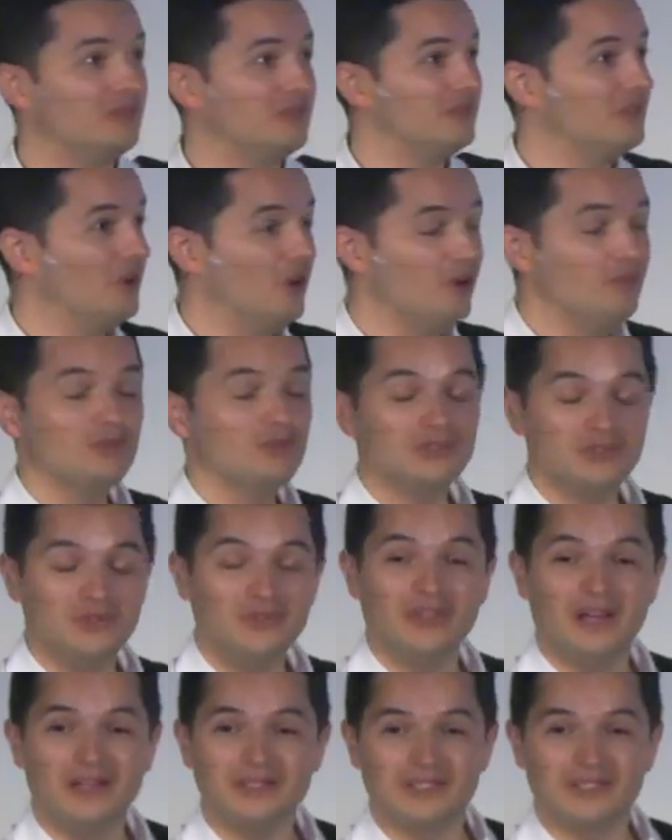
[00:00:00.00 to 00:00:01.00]
to
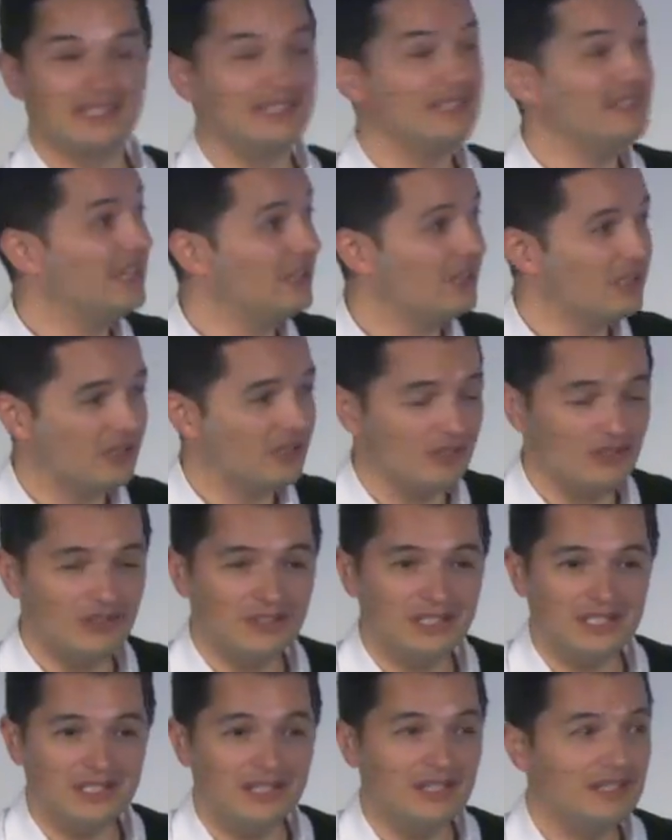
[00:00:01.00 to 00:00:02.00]
almost 2,000, and the
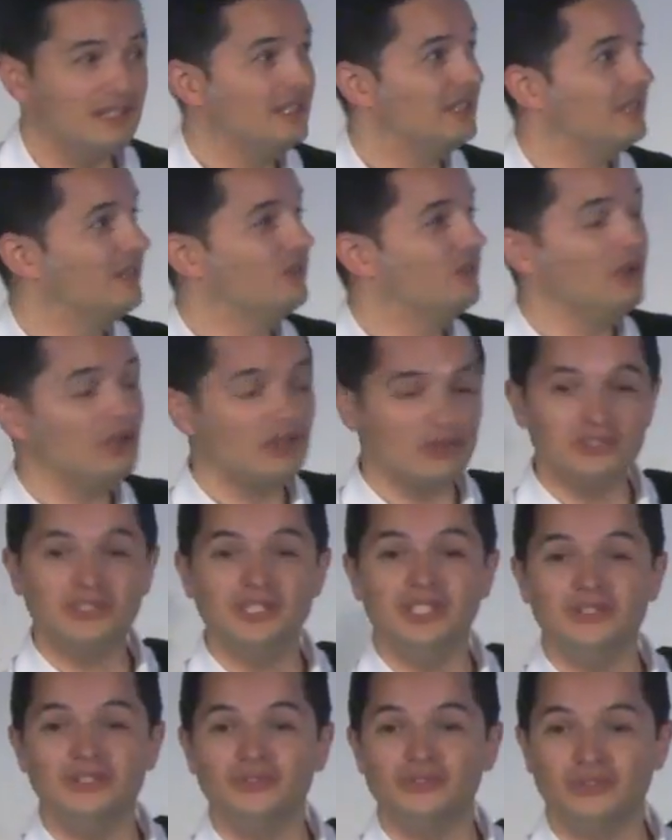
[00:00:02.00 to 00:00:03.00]
colony will
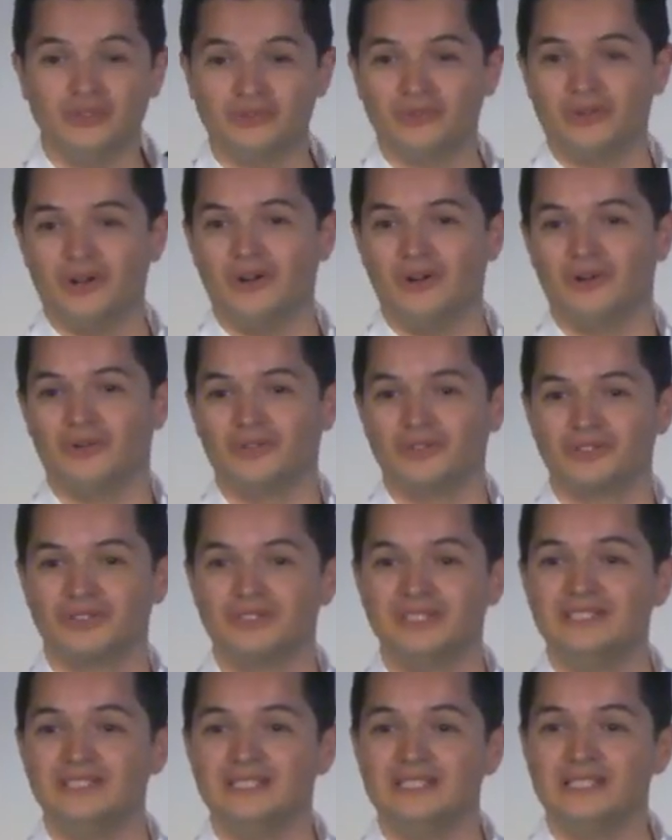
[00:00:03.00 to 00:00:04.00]
continue to grow.
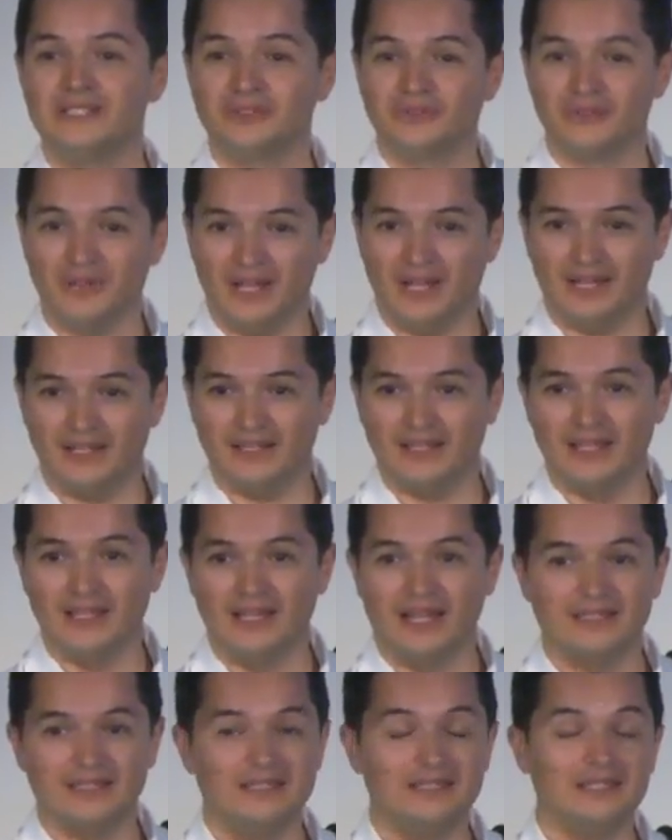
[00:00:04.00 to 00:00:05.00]
So this is great.
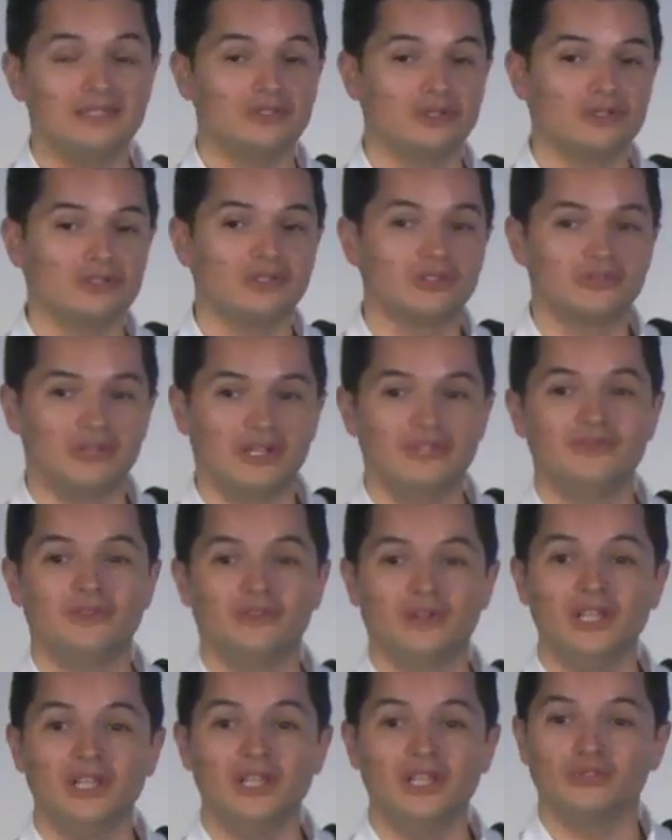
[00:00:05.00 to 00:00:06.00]
And this is also
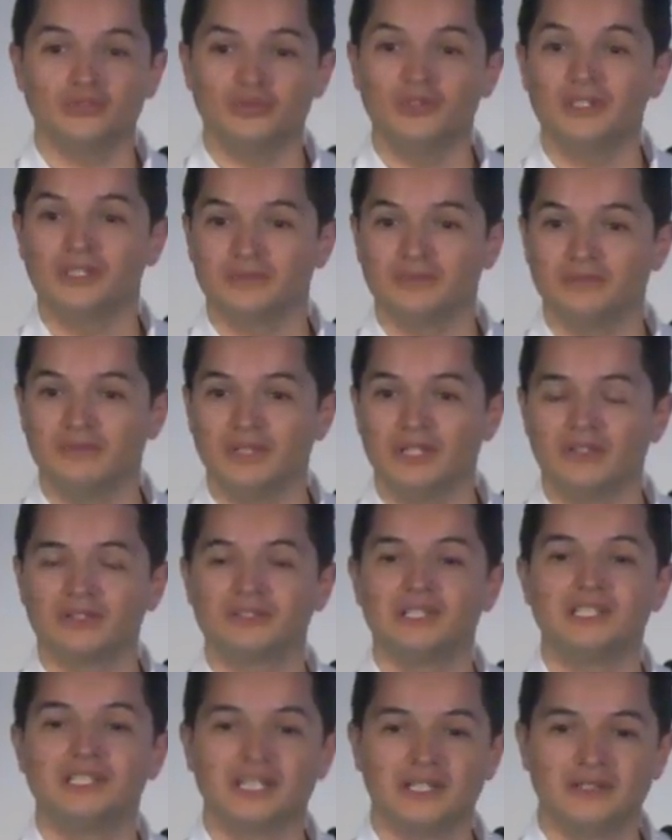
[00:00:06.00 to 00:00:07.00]
great for ecotourism
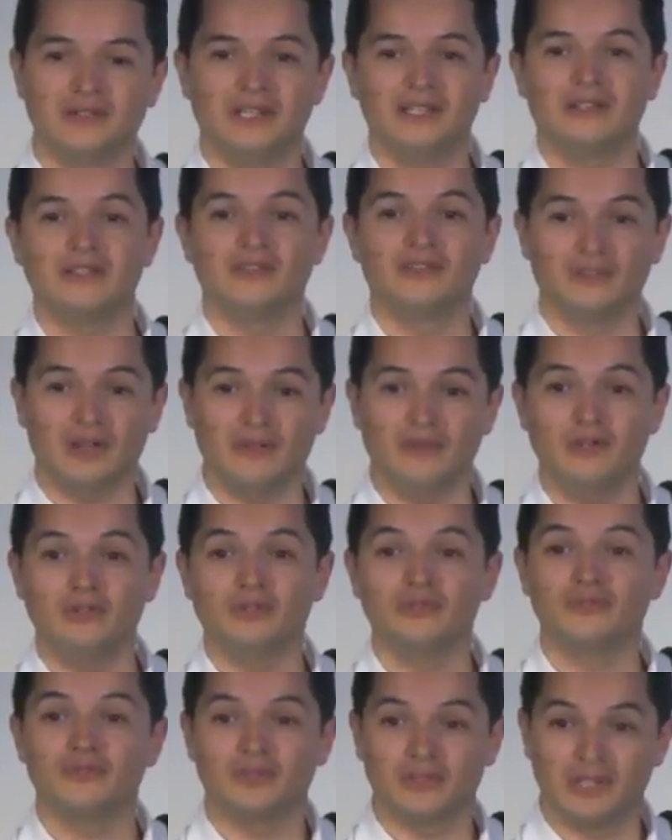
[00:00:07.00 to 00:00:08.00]
because they generate
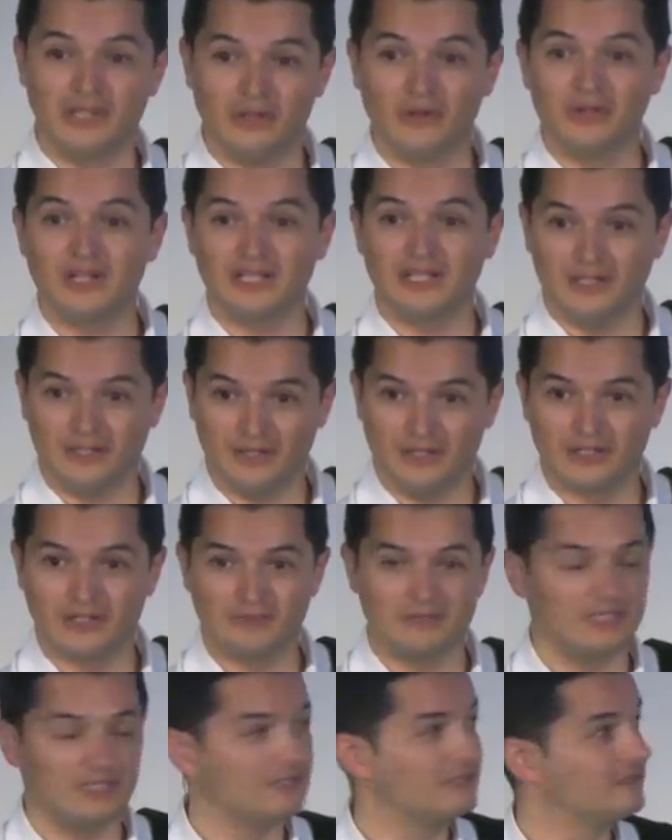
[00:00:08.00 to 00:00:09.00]
revenues for the local
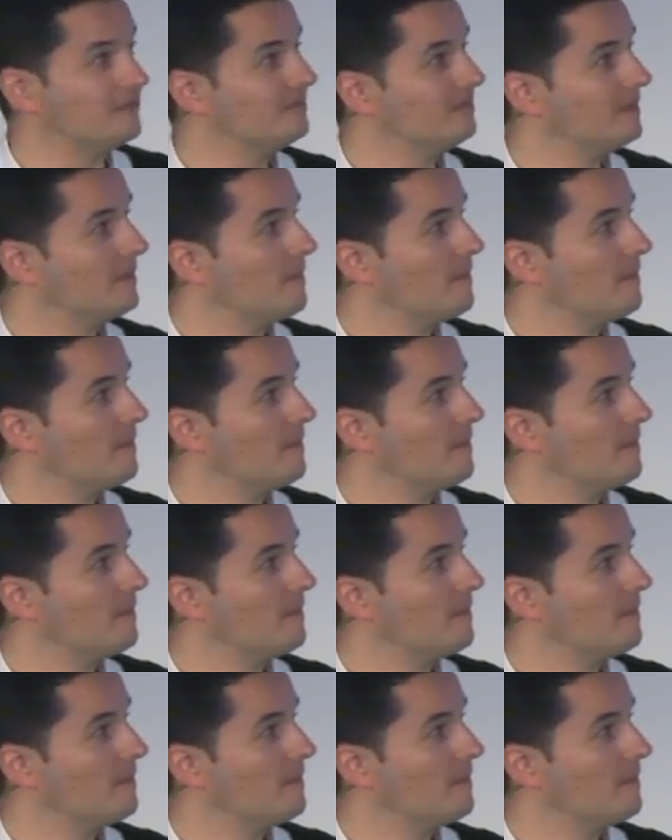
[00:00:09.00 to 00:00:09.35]
economies.